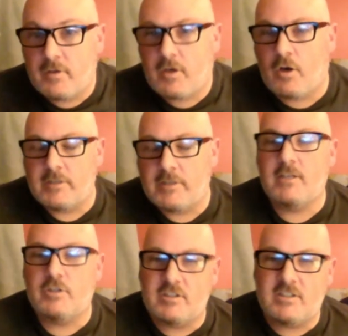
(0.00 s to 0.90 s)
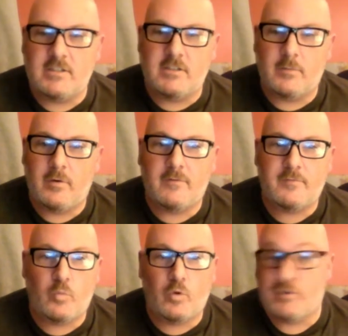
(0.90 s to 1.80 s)
NGTTWF World
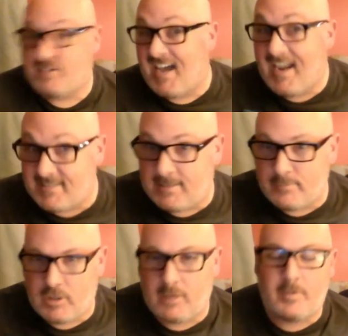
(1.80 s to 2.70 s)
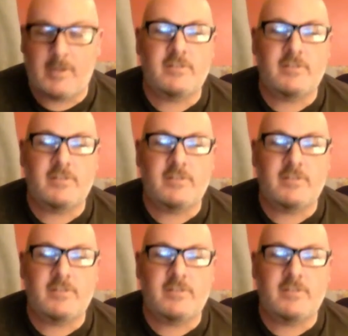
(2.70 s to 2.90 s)
Tag Team Champions.